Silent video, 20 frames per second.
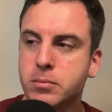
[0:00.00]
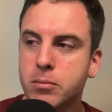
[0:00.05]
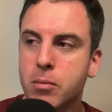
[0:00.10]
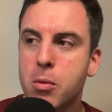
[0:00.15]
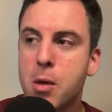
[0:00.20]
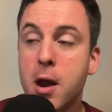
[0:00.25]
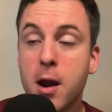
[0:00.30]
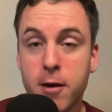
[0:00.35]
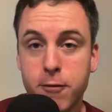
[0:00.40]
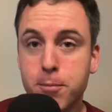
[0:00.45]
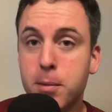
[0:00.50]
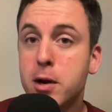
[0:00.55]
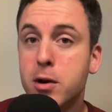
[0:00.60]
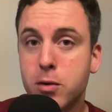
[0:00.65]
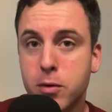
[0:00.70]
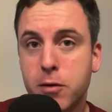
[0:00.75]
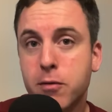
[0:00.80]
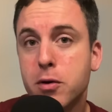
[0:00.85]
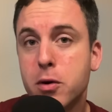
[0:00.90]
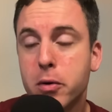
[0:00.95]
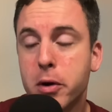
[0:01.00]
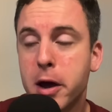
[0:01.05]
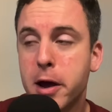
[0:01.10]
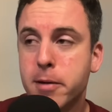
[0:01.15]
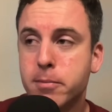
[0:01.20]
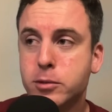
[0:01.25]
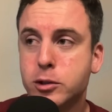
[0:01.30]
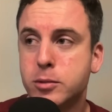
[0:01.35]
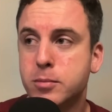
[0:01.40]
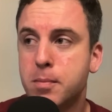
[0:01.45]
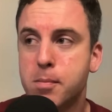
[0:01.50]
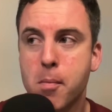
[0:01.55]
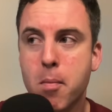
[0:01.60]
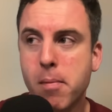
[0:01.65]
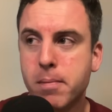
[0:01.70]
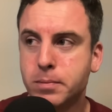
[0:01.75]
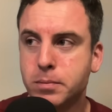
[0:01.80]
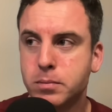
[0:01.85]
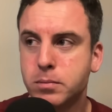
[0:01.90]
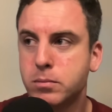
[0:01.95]
And I've been to a few games,
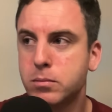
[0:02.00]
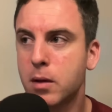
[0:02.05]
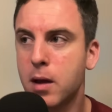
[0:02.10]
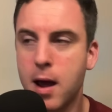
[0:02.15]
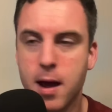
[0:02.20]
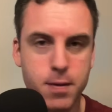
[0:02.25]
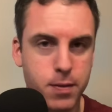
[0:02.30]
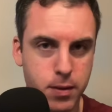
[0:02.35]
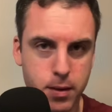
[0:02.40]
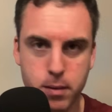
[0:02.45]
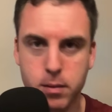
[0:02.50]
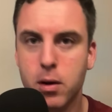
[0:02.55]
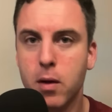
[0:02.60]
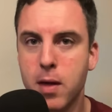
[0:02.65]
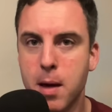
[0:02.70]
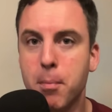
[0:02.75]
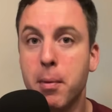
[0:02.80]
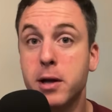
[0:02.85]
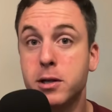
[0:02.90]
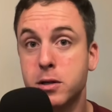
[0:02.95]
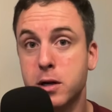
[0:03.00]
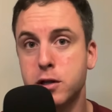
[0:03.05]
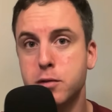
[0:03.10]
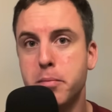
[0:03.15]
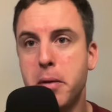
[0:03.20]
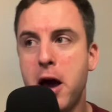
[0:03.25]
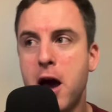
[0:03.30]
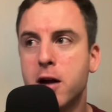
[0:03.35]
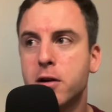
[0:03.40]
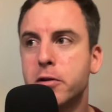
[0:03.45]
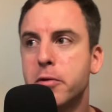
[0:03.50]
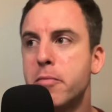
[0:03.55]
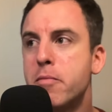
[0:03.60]
and that place gets packed.